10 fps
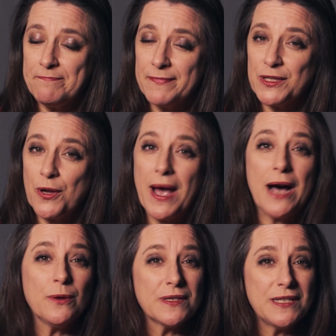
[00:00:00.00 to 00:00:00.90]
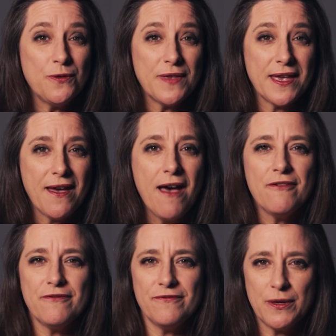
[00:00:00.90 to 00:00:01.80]
So I'll see you there
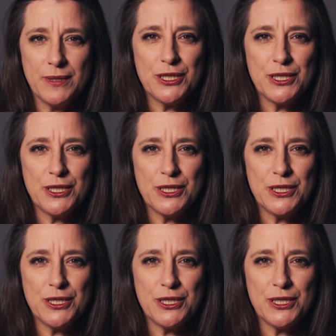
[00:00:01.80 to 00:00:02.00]
very